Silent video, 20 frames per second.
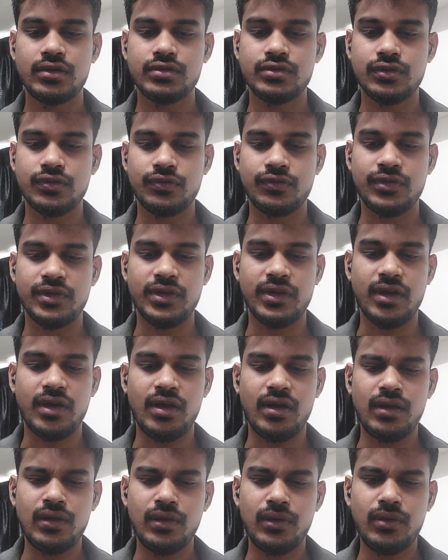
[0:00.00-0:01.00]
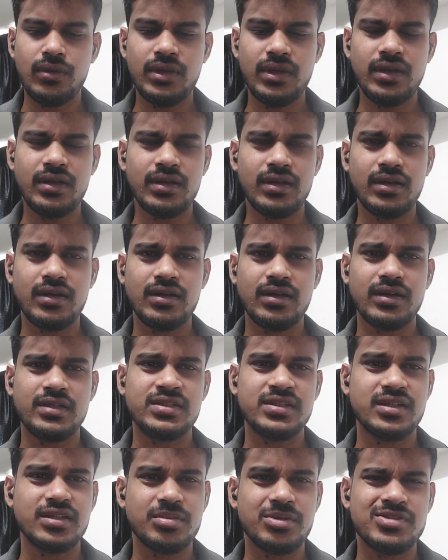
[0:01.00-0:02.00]
So we all know that
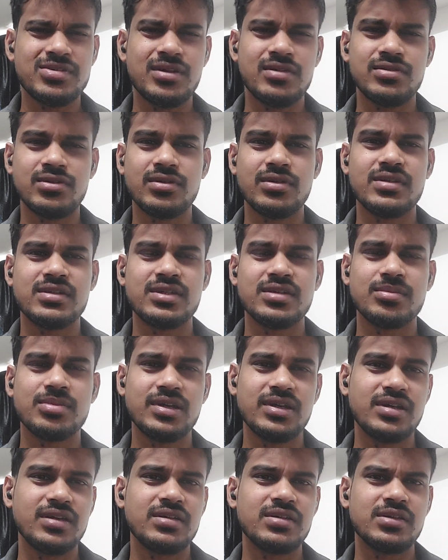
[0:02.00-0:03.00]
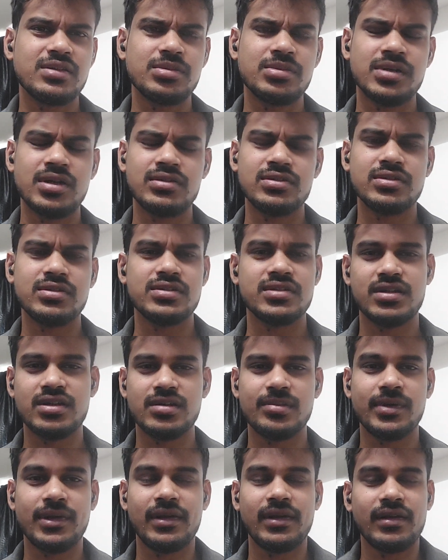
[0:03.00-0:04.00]
HTTP is also TCP and TCP also
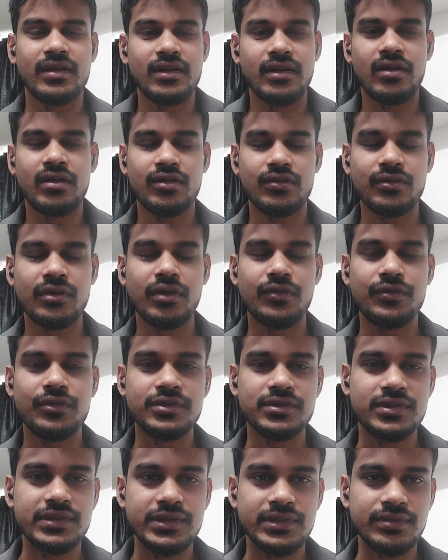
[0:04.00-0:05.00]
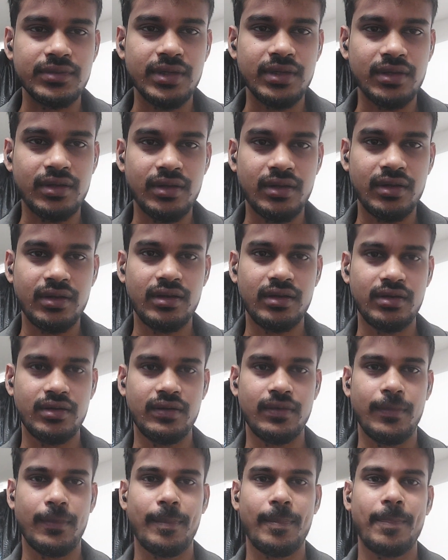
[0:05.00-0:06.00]
HTTP, and a lot of confusions were
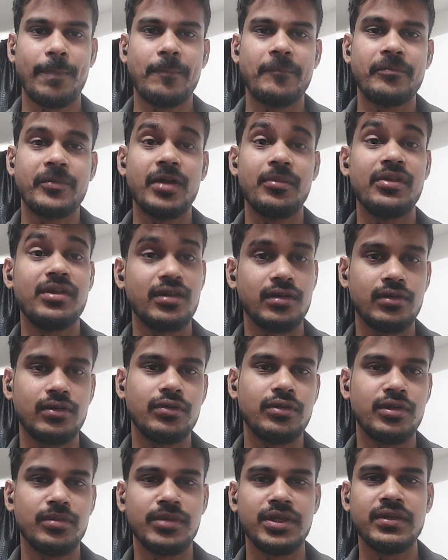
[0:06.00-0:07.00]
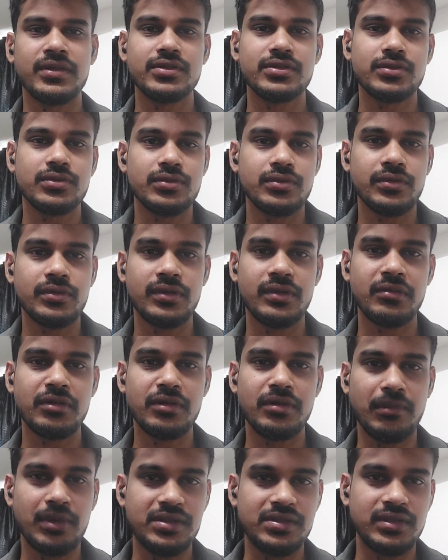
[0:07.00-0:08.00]
uh, happening, including me. So
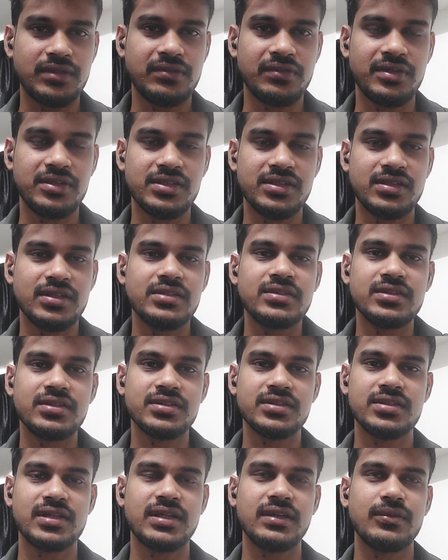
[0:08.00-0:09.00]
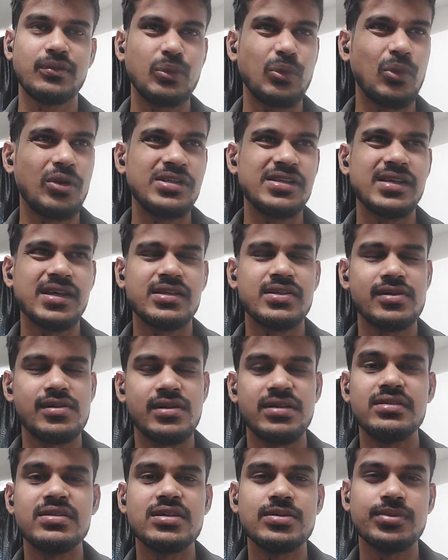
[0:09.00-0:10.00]
even myself recently searched like what is actually
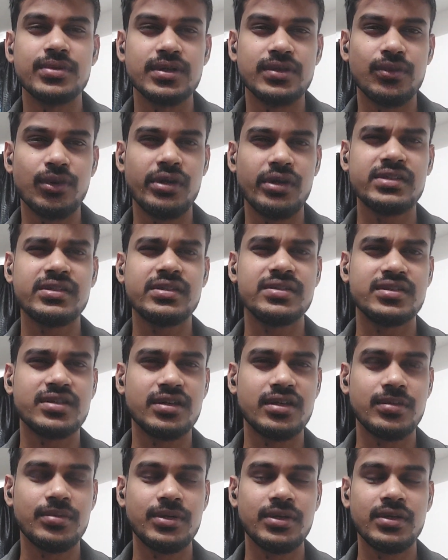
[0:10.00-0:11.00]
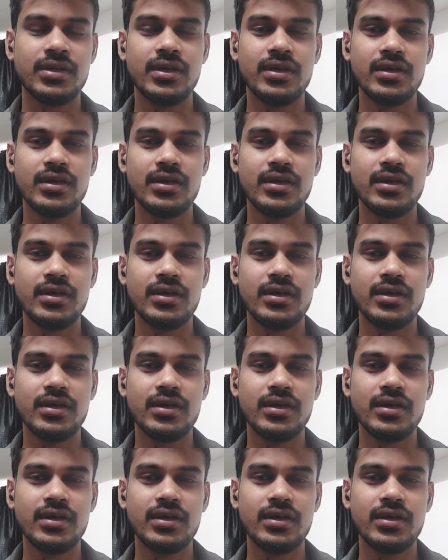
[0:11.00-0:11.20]
TCP and what is HTTP.